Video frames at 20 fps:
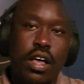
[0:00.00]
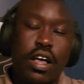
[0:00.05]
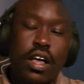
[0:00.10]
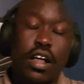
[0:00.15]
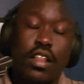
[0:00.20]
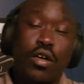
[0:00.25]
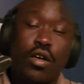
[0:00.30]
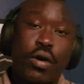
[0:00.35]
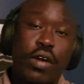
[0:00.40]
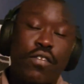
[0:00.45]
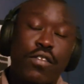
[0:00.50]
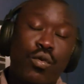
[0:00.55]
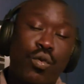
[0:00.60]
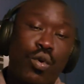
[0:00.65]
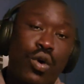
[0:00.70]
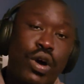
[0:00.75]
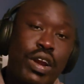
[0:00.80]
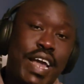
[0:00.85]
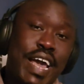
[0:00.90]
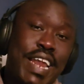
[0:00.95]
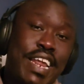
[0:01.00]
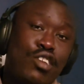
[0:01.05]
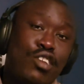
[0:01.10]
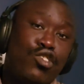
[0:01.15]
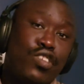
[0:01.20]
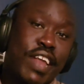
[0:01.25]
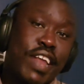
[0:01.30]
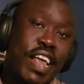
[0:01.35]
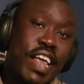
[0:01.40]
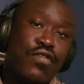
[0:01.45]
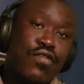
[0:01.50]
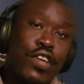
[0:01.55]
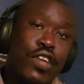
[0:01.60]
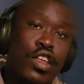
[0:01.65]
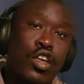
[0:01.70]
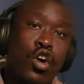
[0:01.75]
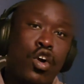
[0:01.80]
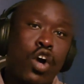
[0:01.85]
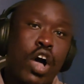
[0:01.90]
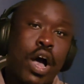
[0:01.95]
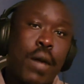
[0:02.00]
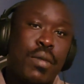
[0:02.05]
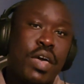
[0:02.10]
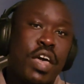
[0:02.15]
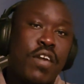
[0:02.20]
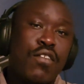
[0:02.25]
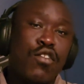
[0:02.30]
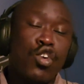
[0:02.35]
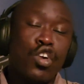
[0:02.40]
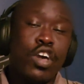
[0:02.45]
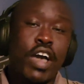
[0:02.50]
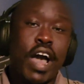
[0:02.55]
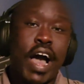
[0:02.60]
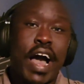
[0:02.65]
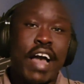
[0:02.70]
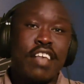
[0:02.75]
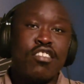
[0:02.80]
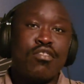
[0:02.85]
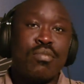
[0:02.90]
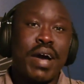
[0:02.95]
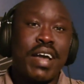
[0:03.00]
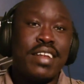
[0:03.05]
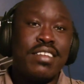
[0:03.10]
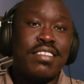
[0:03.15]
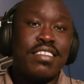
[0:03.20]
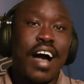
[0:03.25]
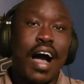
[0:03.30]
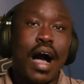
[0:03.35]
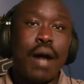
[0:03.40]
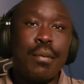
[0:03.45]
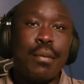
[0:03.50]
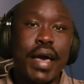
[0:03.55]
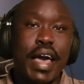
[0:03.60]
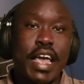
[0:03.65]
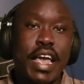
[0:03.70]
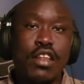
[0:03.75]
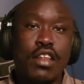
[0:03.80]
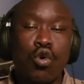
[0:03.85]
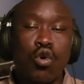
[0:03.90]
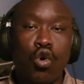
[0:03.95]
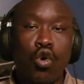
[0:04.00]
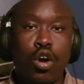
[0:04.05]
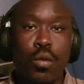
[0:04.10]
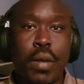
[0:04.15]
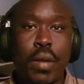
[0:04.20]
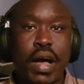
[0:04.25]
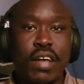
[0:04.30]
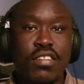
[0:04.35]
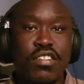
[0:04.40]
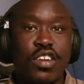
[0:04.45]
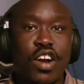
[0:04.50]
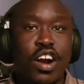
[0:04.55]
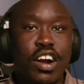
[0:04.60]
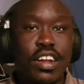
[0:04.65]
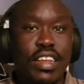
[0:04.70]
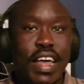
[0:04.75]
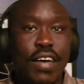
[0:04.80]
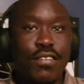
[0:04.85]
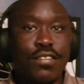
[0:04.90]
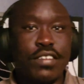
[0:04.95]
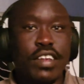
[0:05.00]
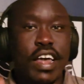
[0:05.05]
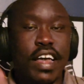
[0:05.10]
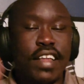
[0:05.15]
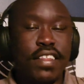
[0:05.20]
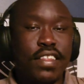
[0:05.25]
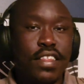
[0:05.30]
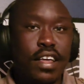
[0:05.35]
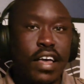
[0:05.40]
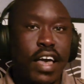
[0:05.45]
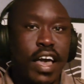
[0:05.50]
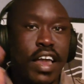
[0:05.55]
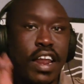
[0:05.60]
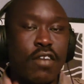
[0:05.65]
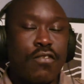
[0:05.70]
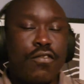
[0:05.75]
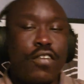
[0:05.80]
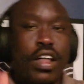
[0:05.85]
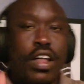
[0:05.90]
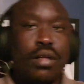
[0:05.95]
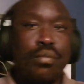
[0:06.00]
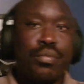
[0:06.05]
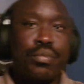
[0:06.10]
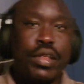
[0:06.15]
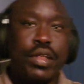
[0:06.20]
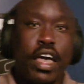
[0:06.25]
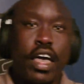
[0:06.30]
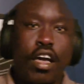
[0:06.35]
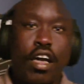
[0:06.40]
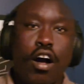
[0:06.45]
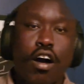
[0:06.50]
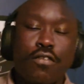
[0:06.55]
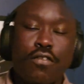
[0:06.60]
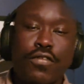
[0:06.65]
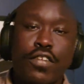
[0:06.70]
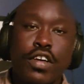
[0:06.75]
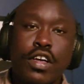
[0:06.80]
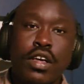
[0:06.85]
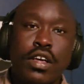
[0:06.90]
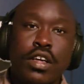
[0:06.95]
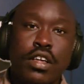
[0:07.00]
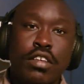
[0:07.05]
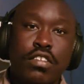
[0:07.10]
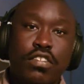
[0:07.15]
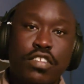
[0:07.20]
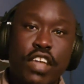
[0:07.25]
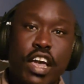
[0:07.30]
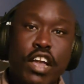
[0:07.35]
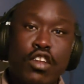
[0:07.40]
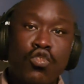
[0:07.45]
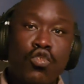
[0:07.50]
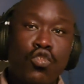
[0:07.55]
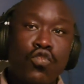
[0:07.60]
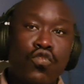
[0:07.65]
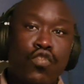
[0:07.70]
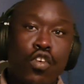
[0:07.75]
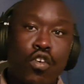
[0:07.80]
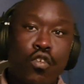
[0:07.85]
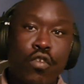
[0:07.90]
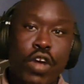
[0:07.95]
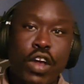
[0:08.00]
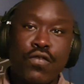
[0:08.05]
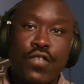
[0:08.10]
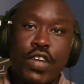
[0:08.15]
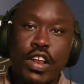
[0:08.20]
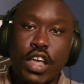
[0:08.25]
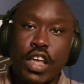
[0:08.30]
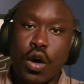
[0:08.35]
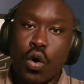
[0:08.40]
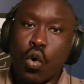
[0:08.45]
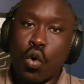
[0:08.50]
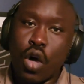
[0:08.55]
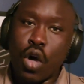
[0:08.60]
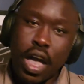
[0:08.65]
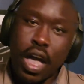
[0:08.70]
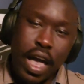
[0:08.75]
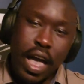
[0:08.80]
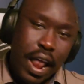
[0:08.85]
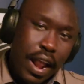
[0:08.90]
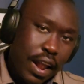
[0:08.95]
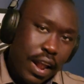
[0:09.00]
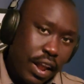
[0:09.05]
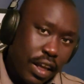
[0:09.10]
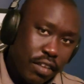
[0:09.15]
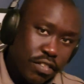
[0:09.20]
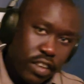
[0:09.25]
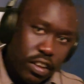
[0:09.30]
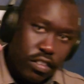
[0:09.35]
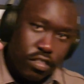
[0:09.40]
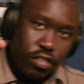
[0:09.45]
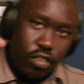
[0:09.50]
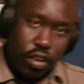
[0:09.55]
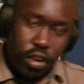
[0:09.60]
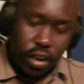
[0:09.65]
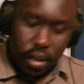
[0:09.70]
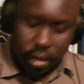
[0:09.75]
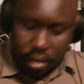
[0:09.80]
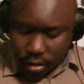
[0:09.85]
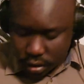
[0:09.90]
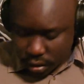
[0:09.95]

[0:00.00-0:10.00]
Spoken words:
Hello everyone, and in today's video I'm giving you guys my top 8 quarterbacks that are left in the NFL playoff. Stay tuned for a great video. Let's get started.